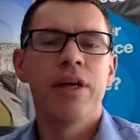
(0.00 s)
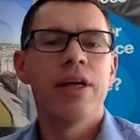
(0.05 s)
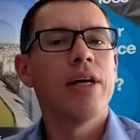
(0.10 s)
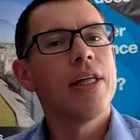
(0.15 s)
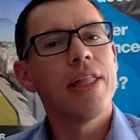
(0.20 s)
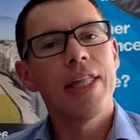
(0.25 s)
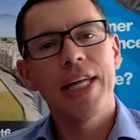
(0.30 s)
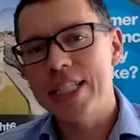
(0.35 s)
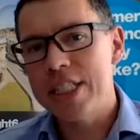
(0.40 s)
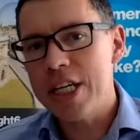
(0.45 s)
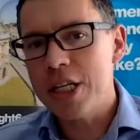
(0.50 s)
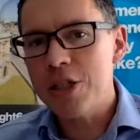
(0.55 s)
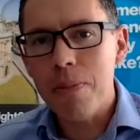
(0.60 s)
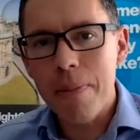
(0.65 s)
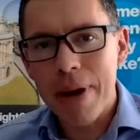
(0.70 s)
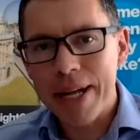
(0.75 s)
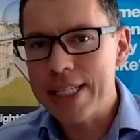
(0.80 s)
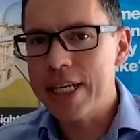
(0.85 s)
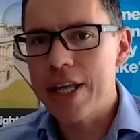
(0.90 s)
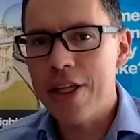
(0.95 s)
it doesn't
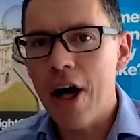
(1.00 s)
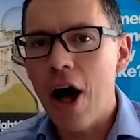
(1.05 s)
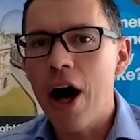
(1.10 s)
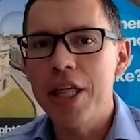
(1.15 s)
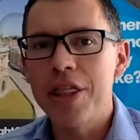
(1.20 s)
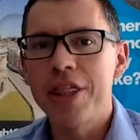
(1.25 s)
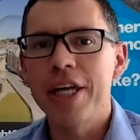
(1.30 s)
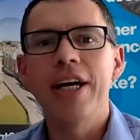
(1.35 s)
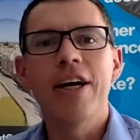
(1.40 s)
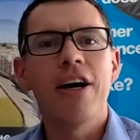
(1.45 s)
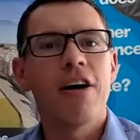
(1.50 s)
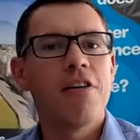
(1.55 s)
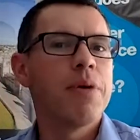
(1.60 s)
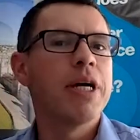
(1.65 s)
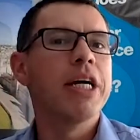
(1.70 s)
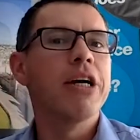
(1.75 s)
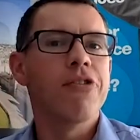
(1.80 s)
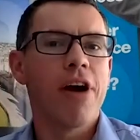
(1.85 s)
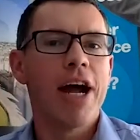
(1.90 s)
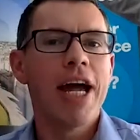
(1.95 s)
matter that I think I've
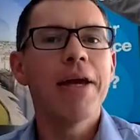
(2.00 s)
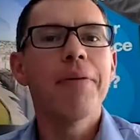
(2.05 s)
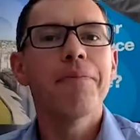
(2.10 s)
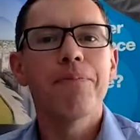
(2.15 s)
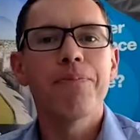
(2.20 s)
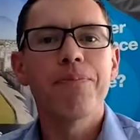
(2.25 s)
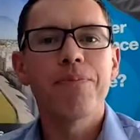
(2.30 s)
been great.